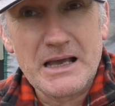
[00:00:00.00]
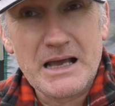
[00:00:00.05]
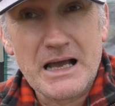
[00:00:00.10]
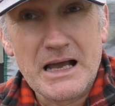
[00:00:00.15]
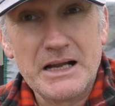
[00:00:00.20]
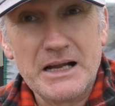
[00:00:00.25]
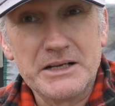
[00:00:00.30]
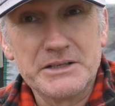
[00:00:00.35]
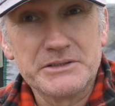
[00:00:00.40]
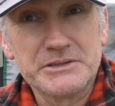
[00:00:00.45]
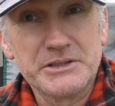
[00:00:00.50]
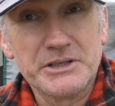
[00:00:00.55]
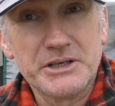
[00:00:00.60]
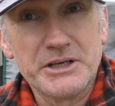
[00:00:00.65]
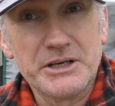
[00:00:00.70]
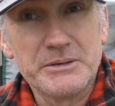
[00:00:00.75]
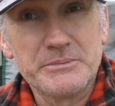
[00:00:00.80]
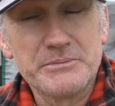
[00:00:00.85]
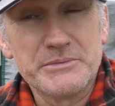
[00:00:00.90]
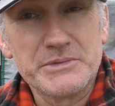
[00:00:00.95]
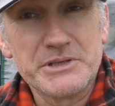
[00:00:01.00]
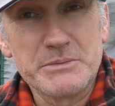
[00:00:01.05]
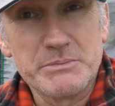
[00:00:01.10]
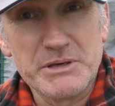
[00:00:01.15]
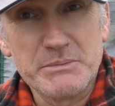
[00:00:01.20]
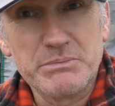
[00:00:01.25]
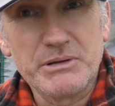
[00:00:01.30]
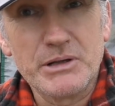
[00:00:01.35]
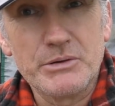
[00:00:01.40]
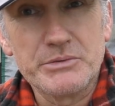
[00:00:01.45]
and you'd
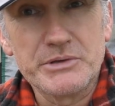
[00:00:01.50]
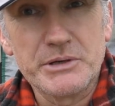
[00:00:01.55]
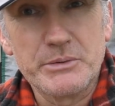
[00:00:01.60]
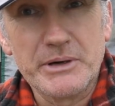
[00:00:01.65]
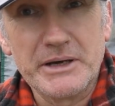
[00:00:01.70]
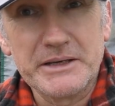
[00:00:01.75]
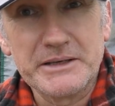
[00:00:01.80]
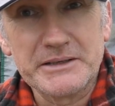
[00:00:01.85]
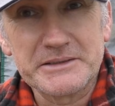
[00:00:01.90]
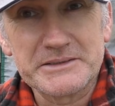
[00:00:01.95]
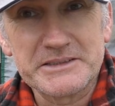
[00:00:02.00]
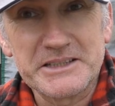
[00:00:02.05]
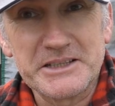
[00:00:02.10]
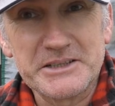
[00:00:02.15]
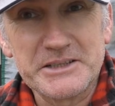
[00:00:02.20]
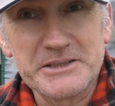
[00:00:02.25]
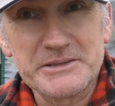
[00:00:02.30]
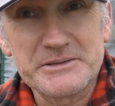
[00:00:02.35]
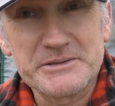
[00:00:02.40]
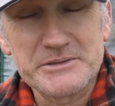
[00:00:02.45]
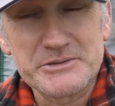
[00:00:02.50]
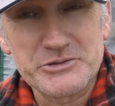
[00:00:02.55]
be blown away, I tell you.